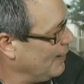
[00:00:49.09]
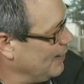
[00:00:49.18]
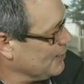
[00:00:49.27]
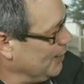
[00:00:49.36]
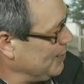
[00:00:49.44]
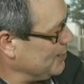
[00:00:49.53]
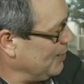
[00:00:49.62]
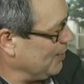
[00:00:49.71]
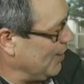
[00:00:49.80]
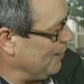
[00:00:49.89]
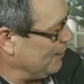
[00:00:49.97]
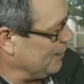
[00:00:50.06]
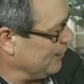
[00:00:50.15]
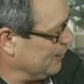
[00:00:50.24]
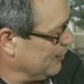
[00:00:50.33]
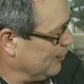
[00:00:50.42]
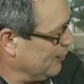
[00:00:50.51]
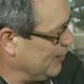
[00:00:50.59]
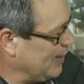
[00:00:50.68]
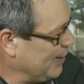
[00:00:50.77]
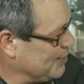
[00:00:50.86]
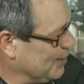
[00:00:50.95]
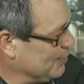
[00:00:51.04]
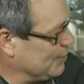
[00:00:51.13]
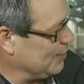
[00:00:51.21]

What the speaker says: So let's start off with that assumption.